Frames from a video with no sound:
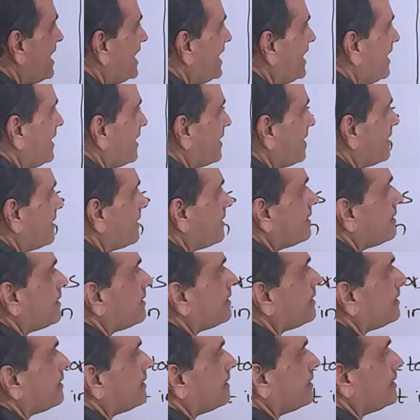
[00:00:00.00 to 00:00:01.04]
plus
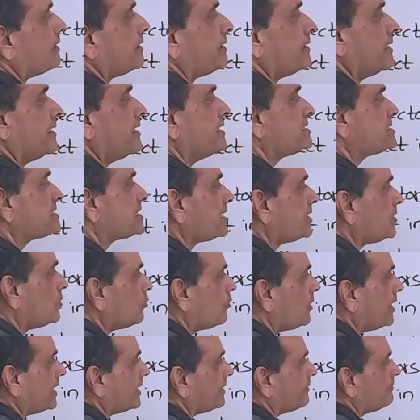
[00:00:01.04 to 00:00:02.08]
YR
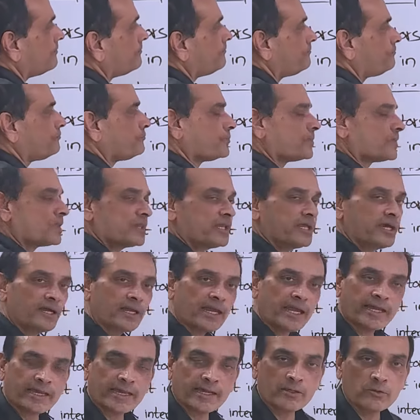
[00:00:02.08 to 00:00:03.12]
is QR.
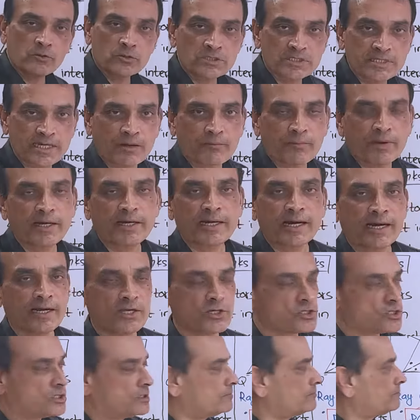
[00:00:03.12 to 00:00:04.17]
There I can use
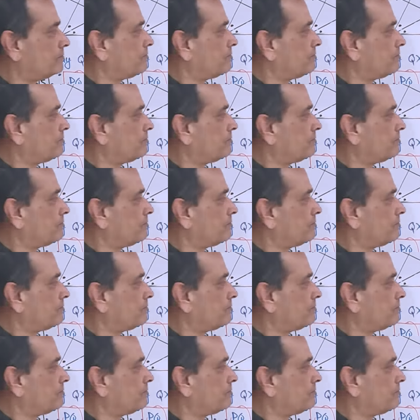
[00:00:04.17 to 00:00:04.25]
segment